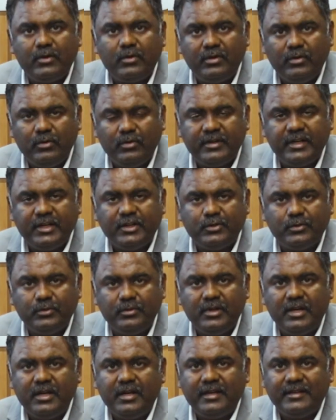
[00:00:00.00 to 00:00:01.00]
are going to look
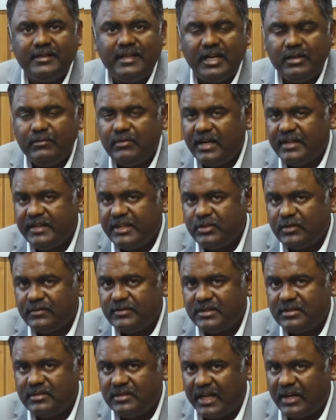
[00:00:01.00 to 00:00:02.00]
into the advantage of
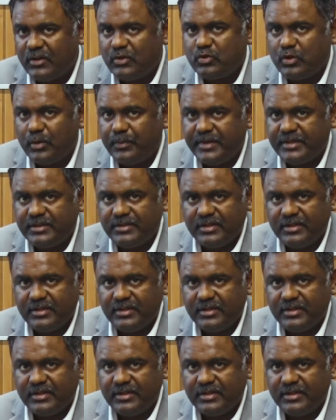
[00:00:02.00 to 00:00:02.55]
this nanoscopic